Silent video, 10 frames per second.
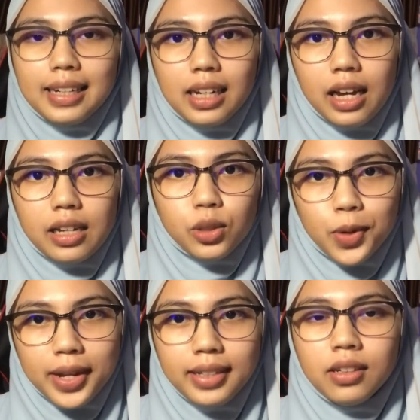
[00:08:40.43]
And the
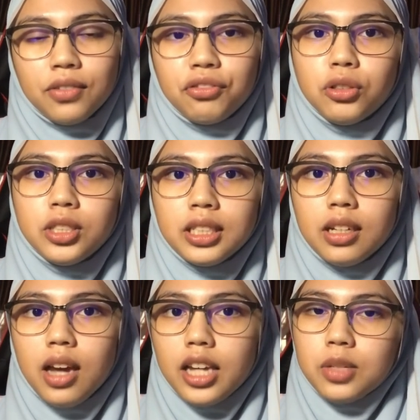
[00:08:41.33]
last one,
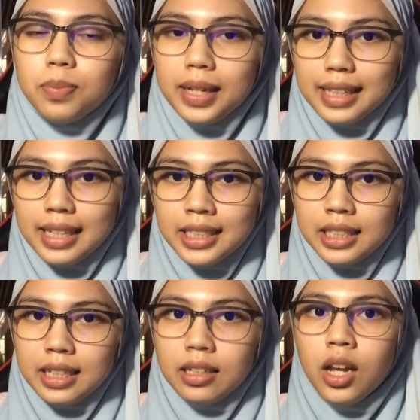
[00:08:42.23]
future
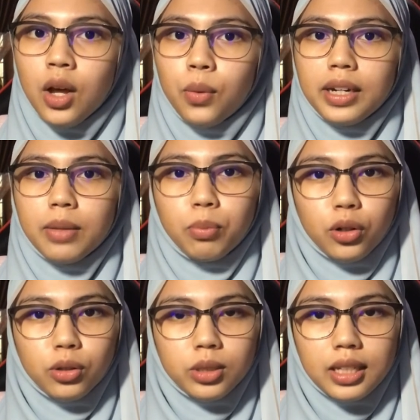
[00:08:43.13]
expectation. When
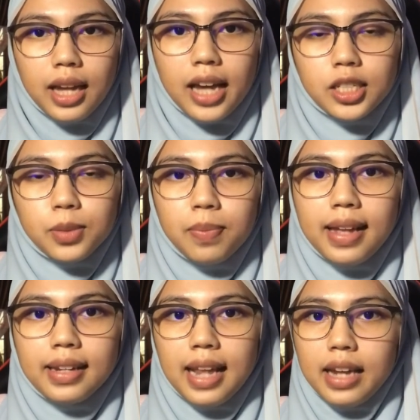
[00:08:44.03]
the producer
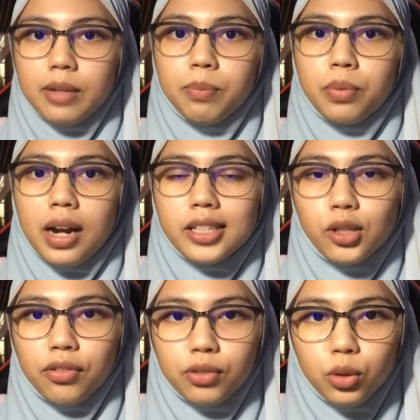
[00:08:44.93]
expects that the
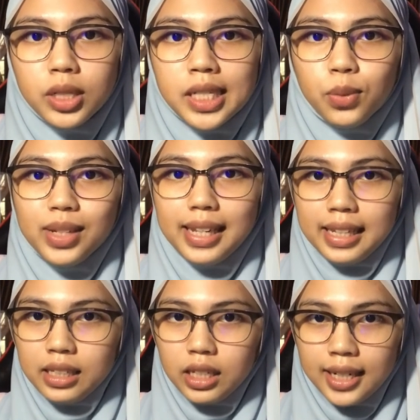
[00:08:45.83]
price of goods
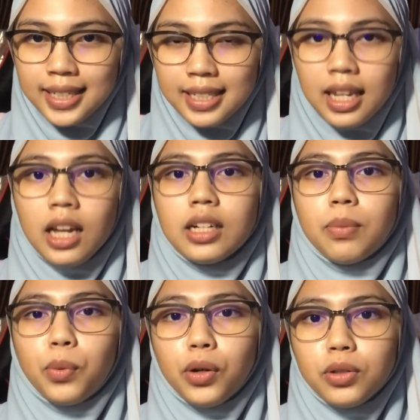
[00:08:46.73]
will increase,
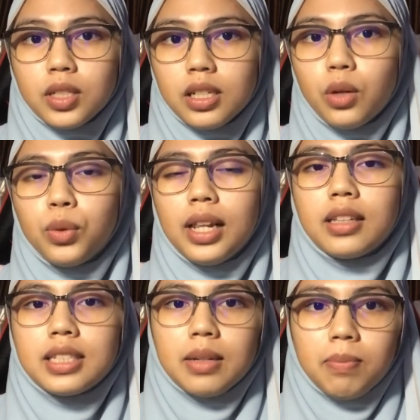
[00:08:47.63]
the producer
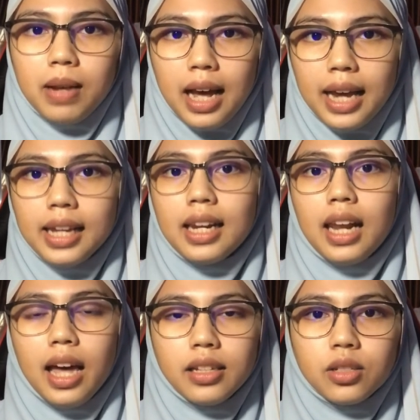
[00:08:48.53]
will
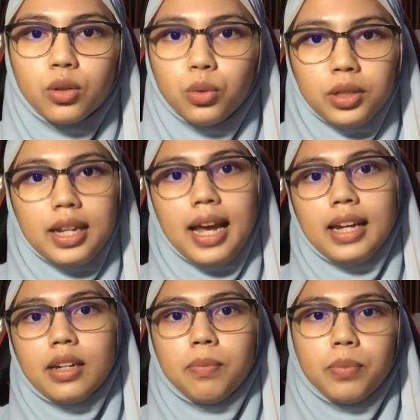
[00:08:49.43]
supply less goods
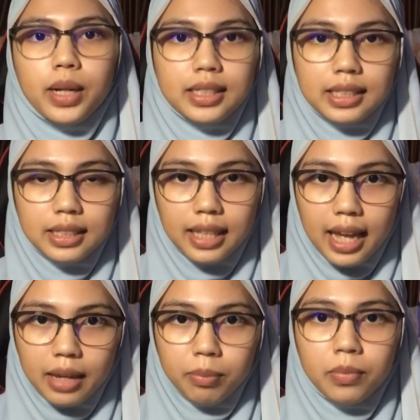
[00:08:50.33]
at the
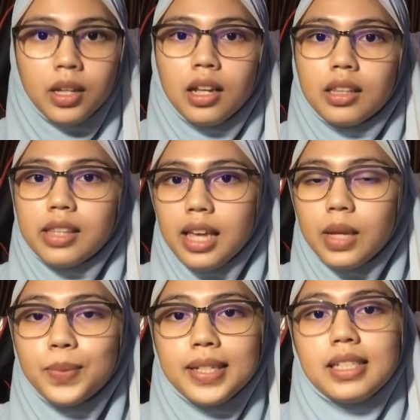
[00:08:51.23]
present time.
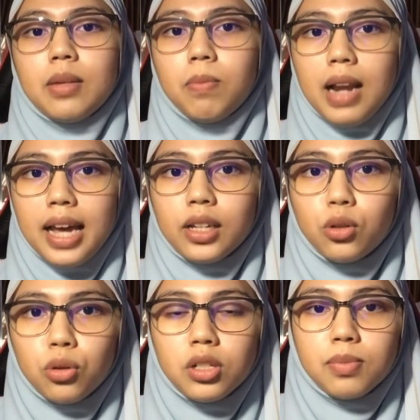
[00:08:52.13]
They will
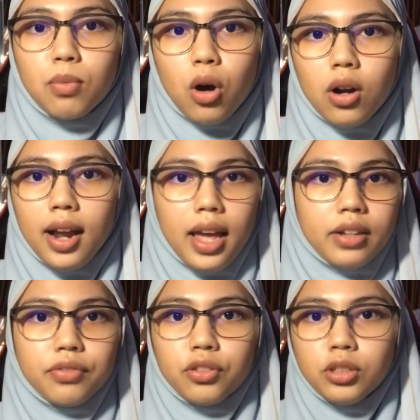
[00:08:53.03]
supply goods more
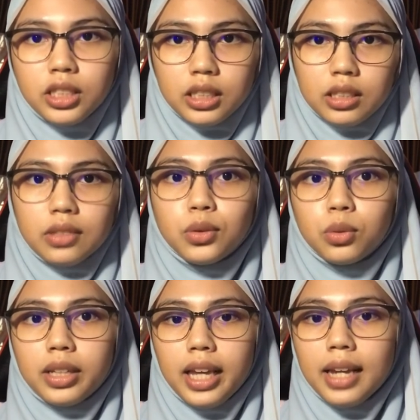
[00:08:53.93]
at future
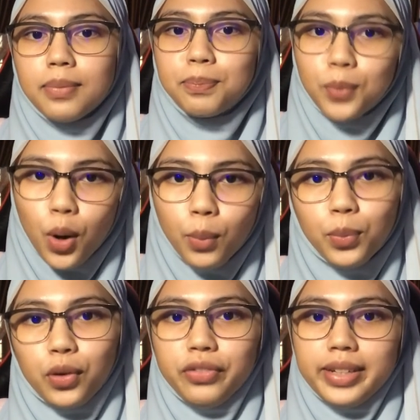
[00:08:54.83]
to gain
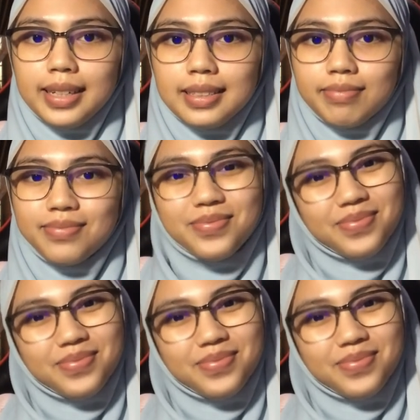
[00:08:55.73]
more profit.